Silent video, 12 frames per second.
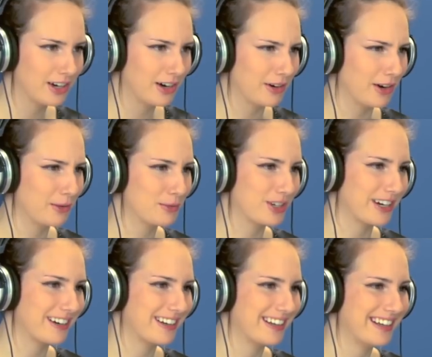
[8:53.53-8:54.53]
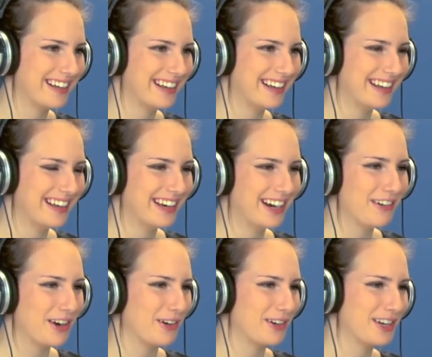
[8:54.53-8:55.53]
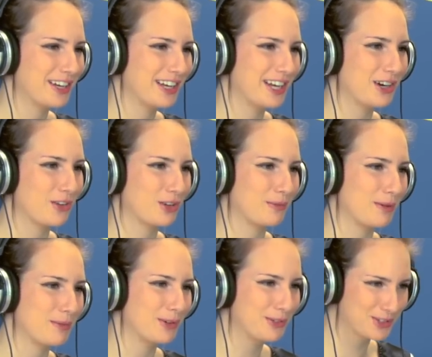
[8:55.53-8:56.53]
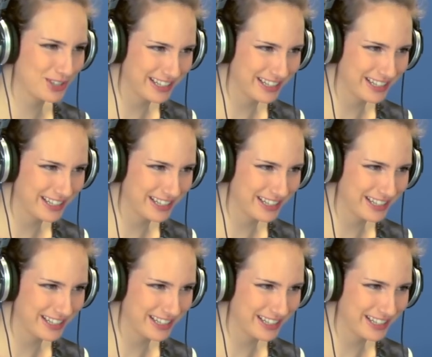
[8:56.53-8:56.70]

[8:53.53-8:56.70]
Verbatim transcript: Oh no, I'm scared. Oh no, he knows all my moves.